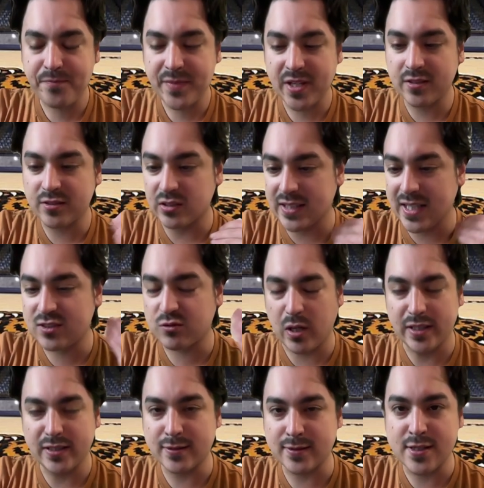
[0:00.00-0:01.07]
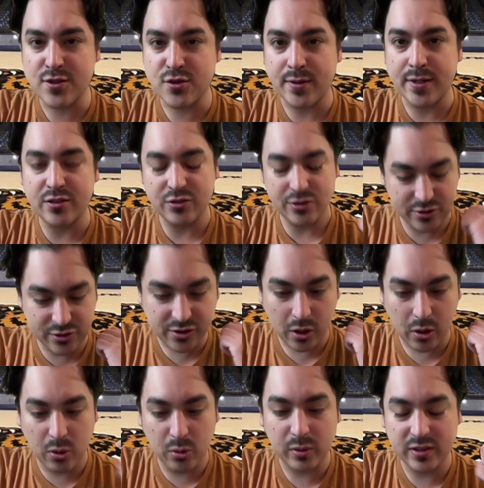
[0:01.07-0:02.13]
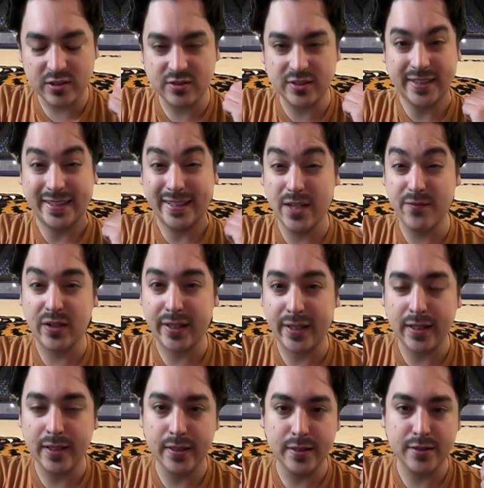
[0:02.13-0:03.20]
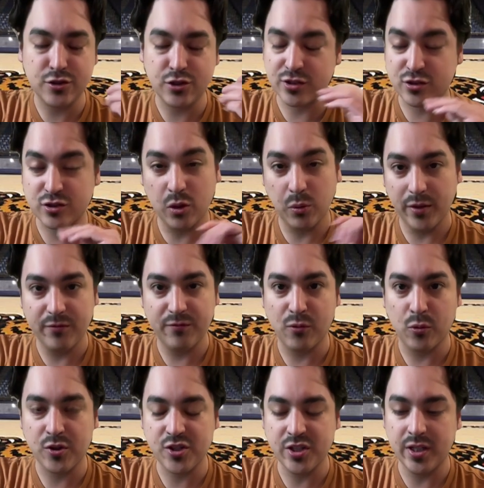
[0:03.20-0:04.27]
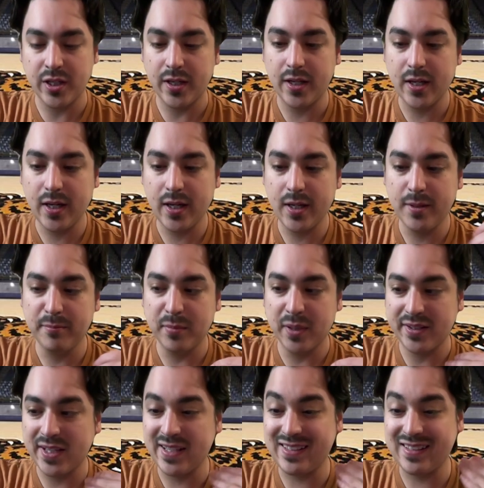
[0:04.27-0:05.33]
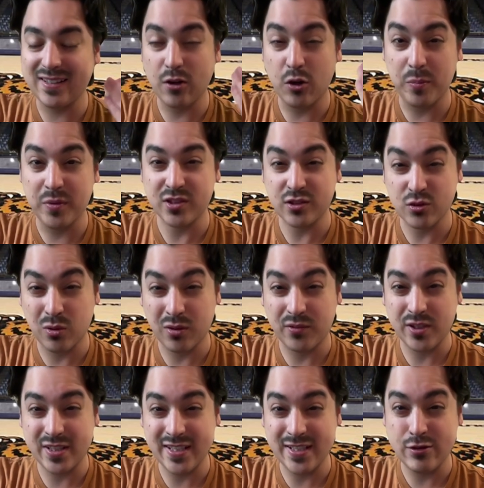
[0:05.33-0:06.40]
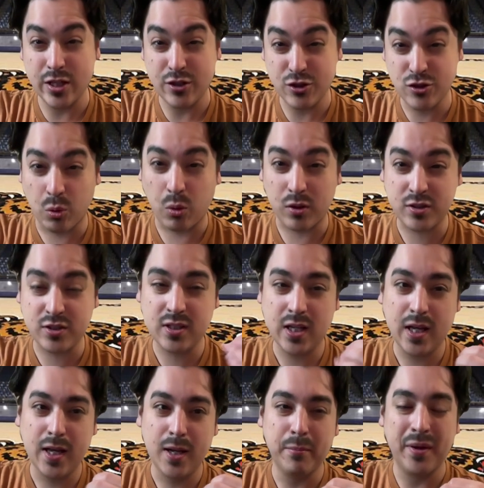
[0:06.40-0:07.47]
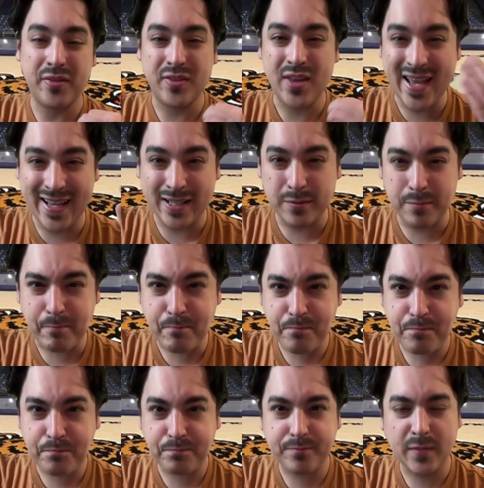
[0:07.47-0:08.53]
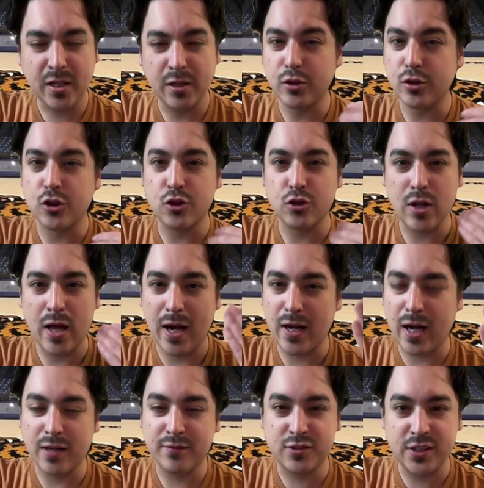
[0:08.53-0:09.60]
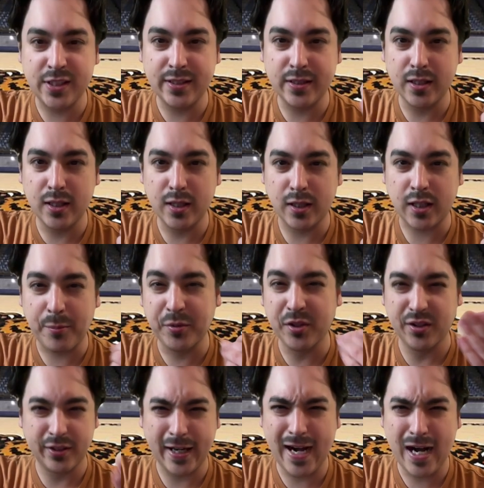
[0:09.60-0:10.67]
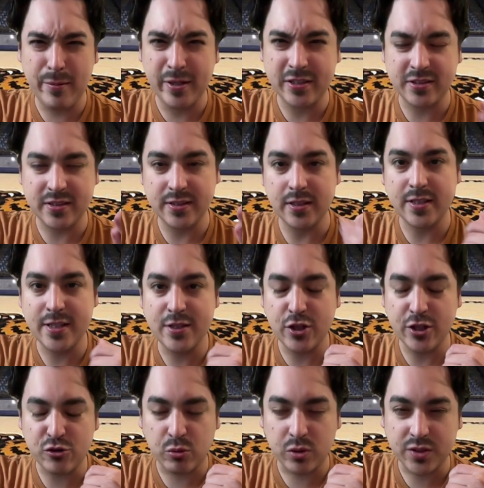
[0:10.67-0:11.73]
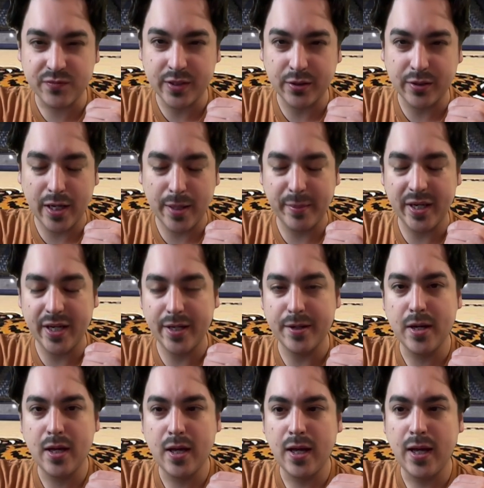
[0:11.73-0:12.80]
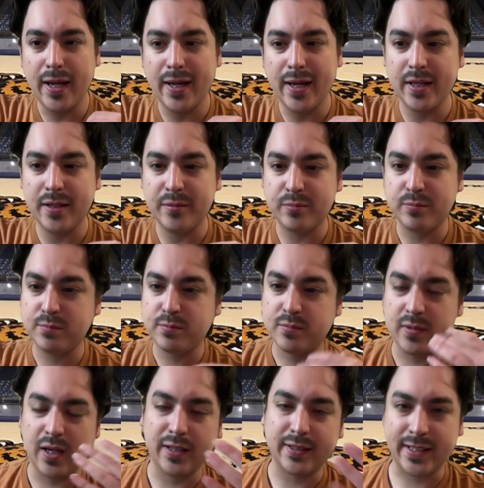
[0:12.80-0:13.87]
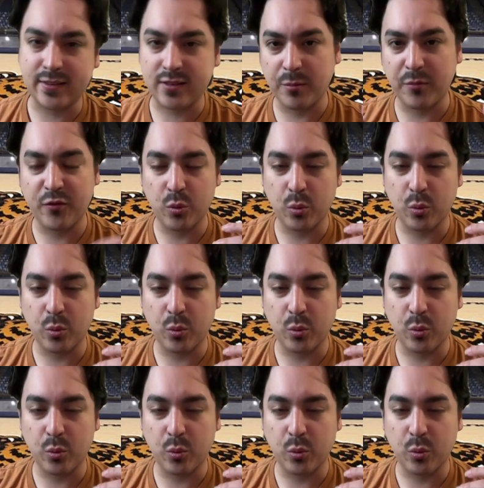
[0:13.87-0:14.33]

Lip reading: So that's why this injury is just so significant. It's just so unfortunate. But then it opens the door for TJ Shorts. But then I've seen a couple of the comments in the TJ Shorts video that I made, and I think some of you were